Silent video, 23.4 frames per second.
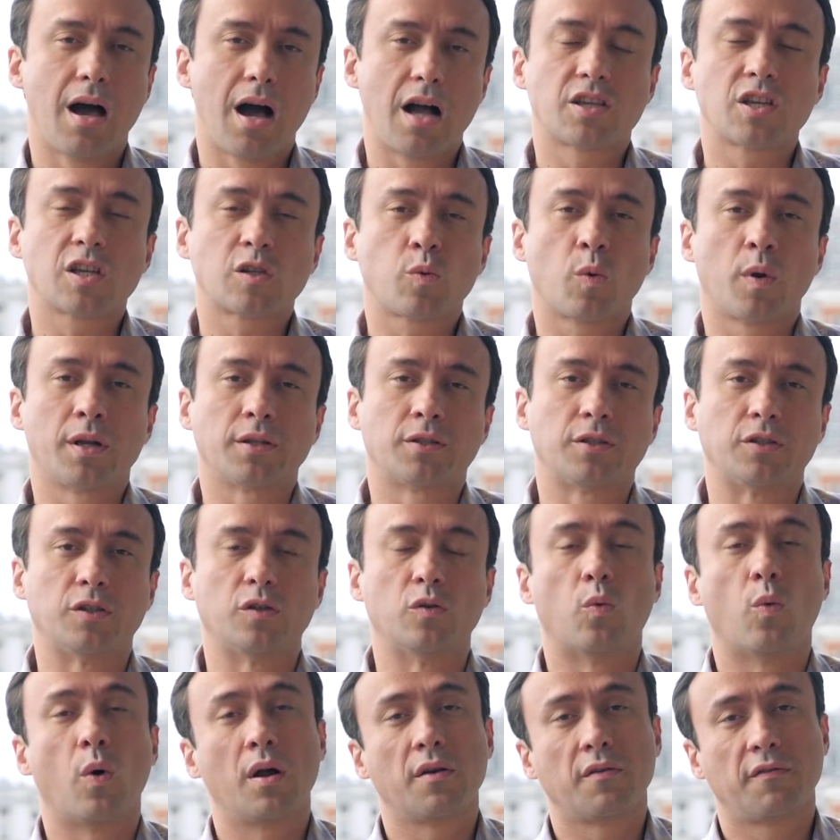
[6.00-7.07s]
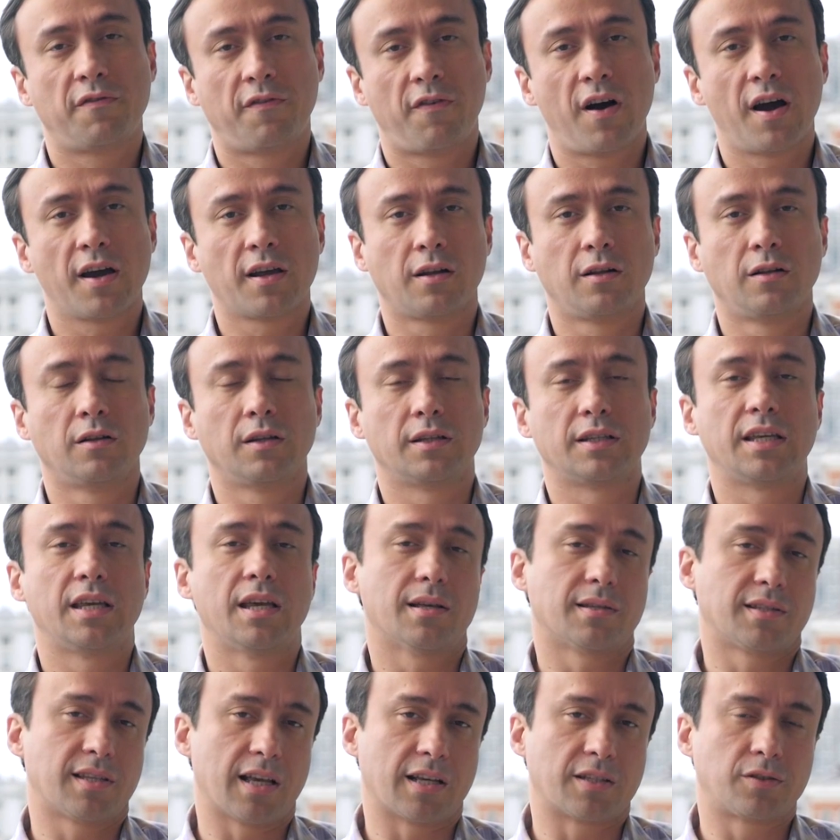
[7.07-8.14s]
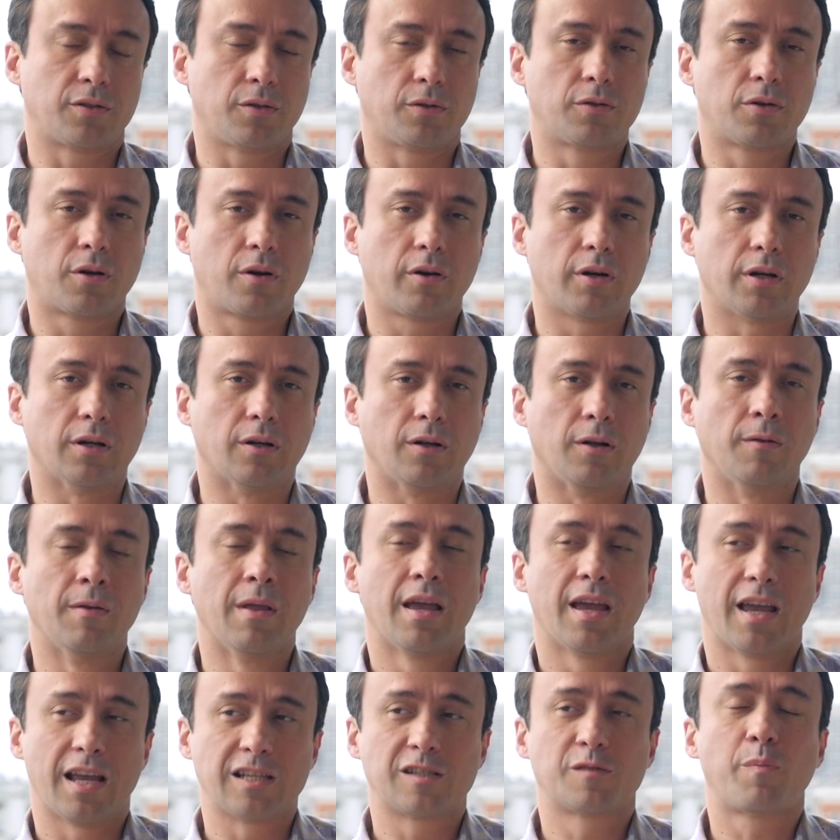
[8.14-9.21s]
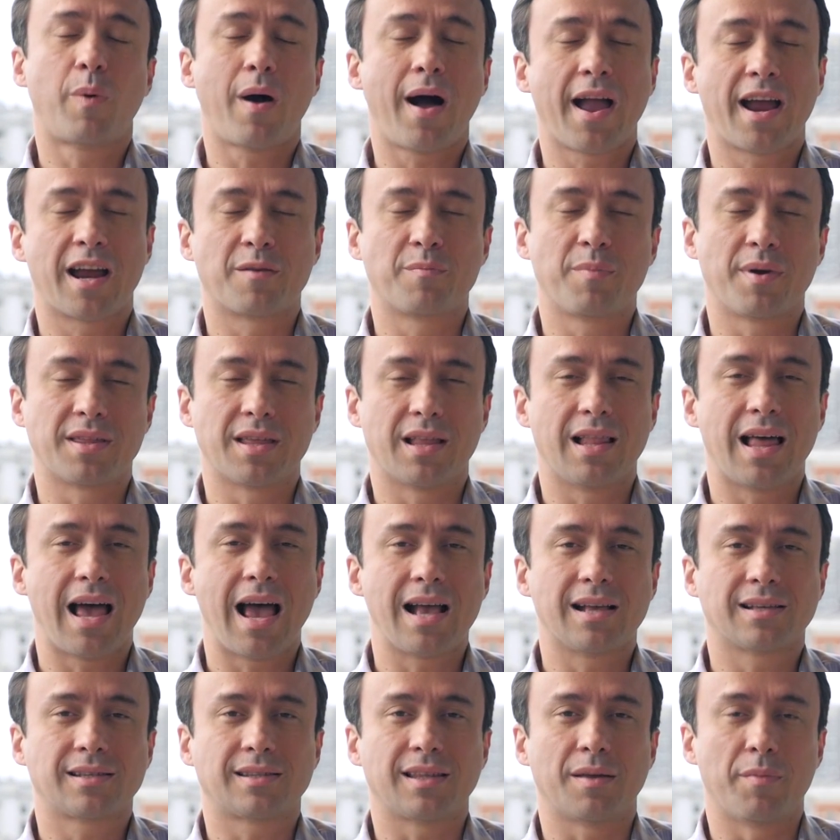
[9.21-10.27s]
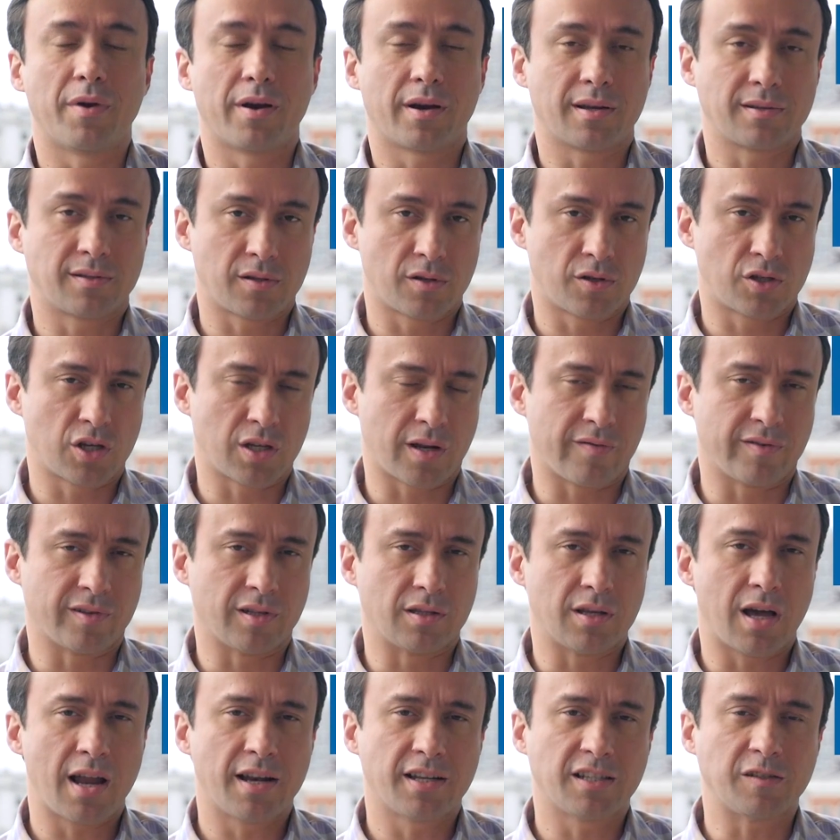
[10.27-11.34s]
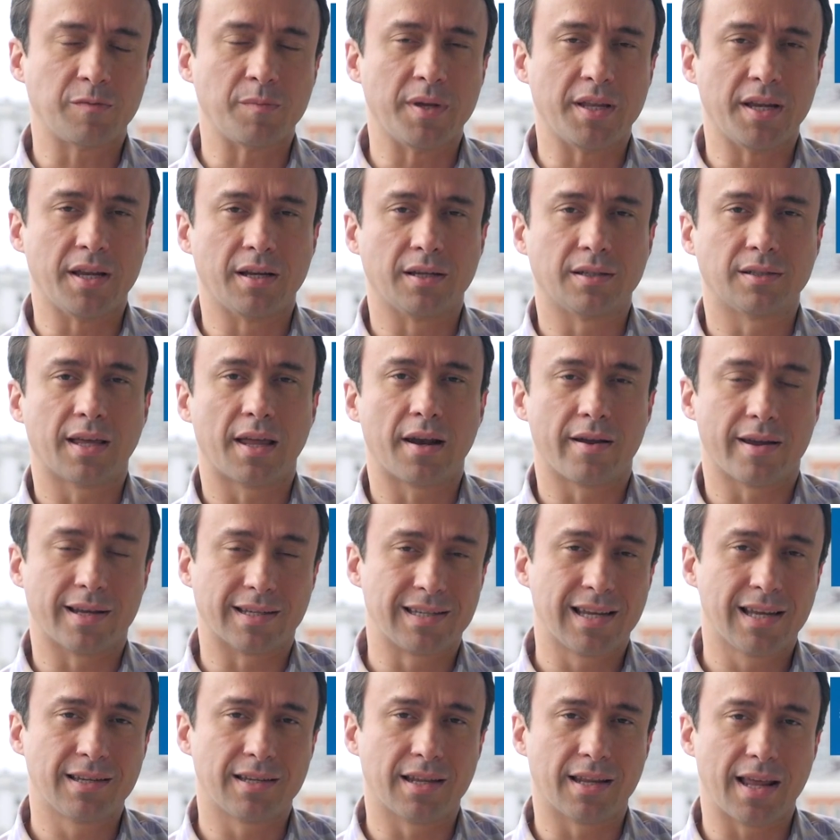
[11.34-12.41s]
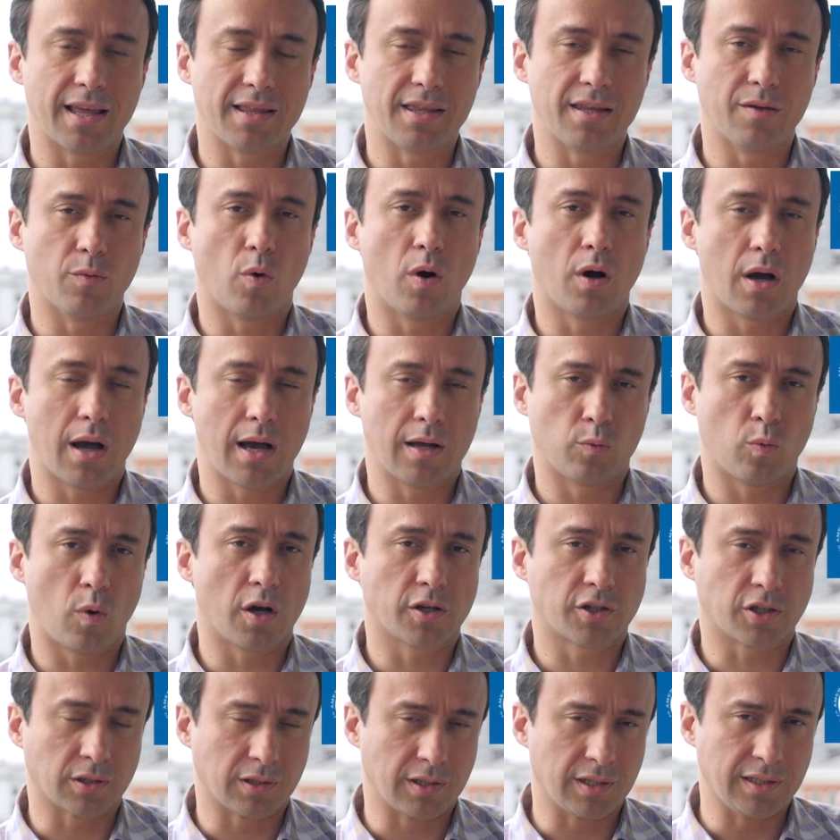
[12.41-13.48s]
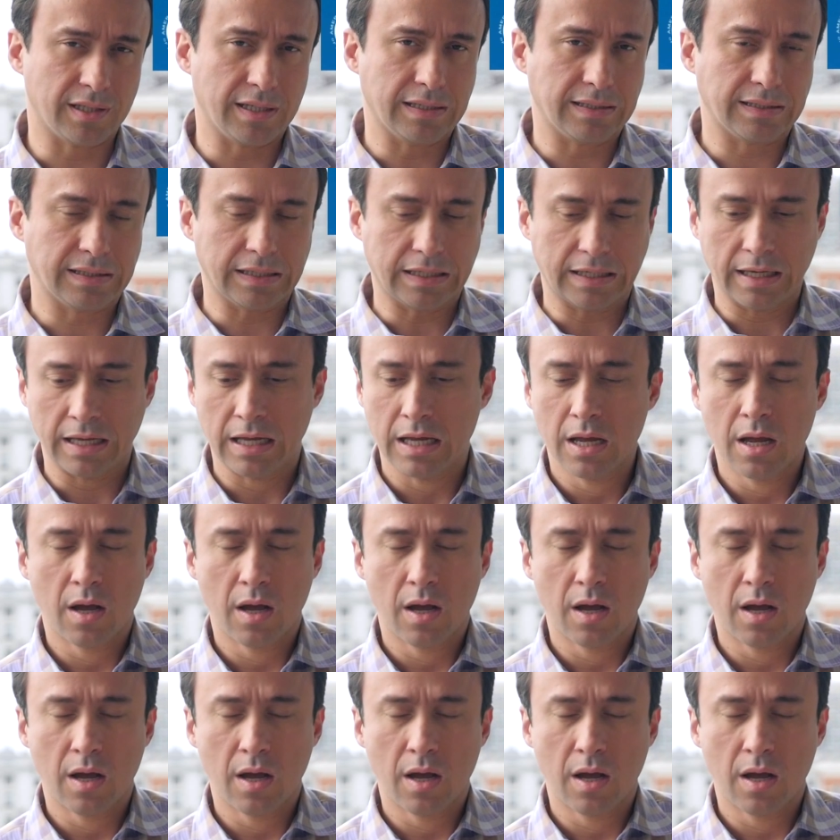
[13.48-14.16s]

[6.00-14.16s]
I just wanted to do one final ESX tutorial inspired by the last American Association of Endodontists meeting that I attended at Washington DC.